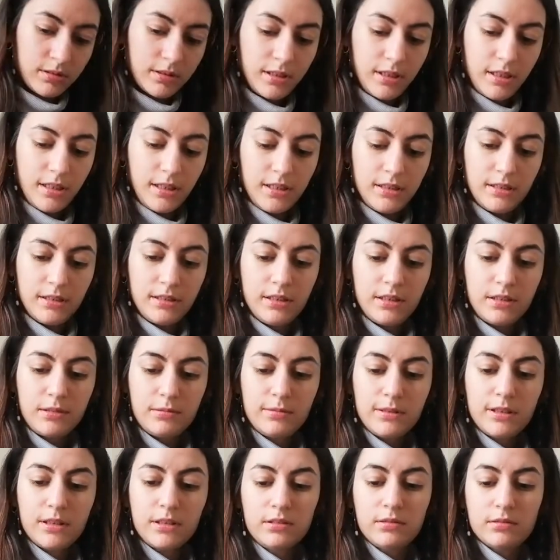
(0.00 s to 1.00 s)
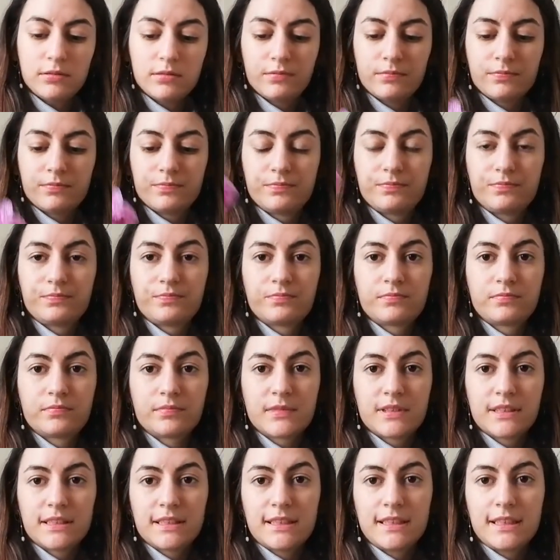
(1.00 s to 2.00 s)
And here we go.
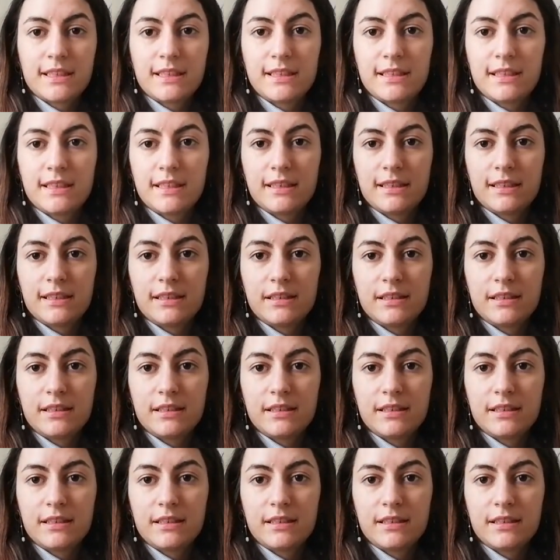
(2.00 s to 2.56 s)
Ta-da!